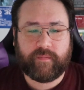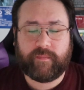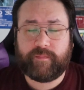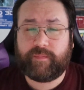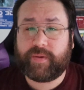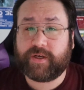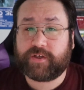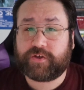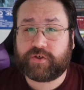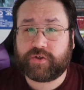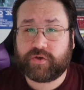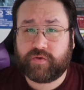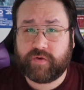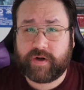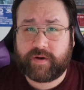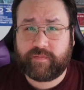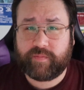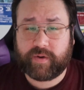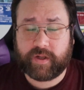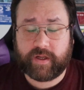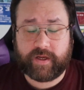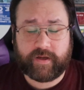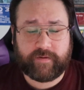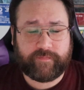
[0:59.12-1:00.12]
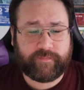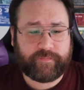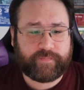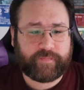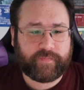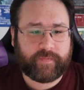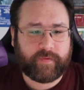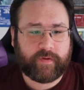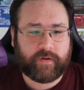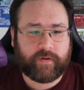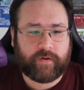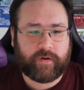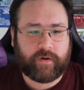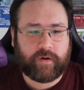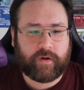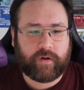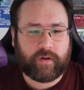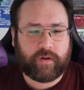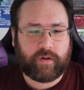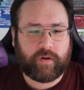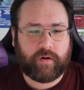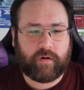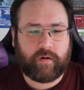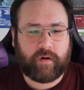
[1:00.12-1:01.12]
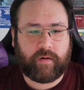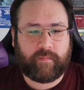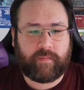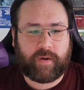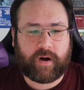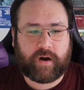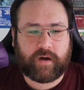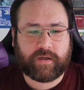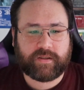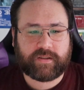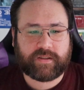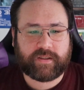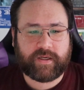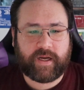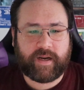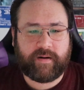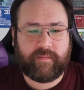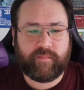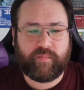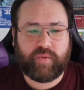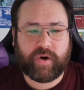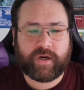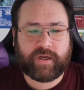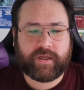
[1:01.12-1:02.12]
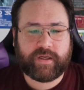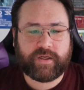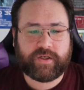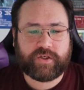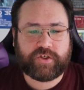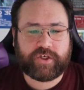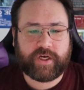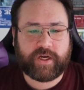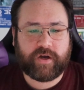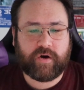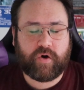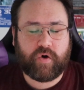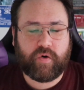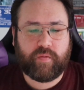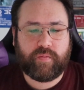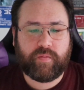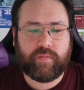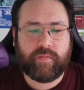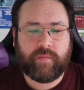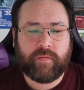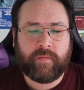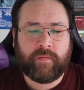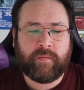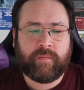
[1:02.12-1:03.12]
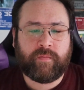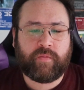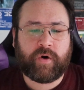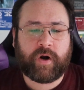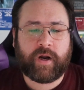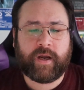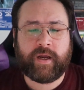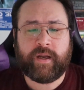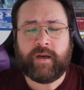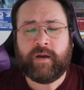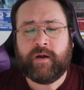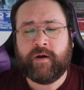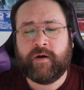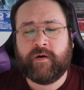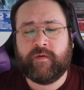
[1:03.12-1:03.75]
Best Screenplay, Laura Moss and Brendan J. O'Brien